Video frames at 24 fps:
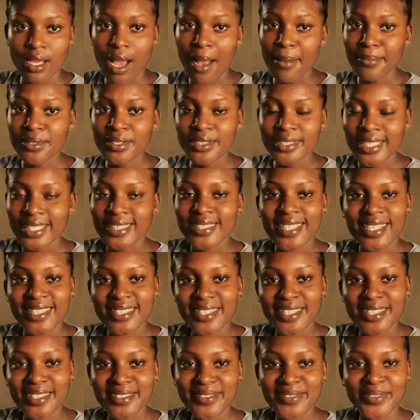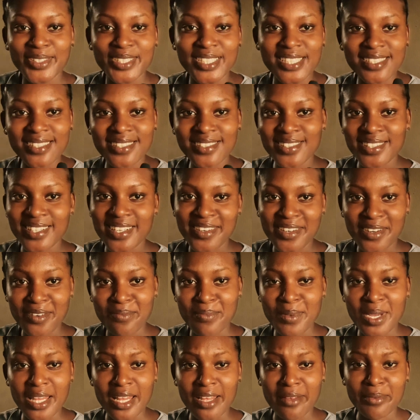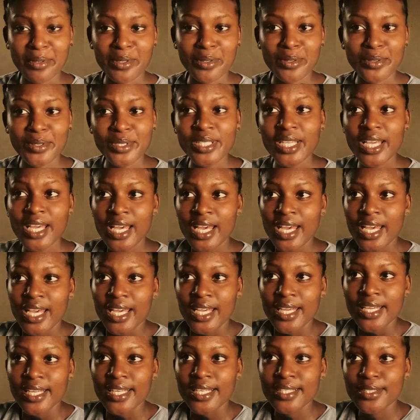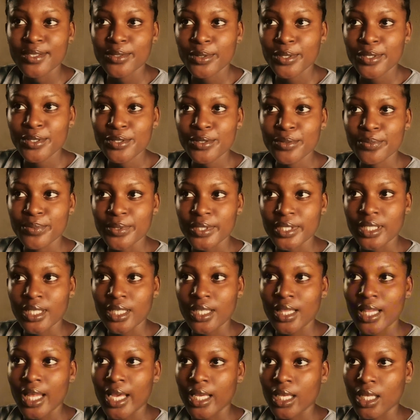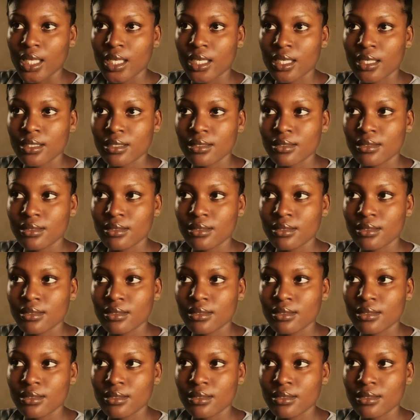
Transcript: I'm just excited for this new era of my life, because it's going to be like,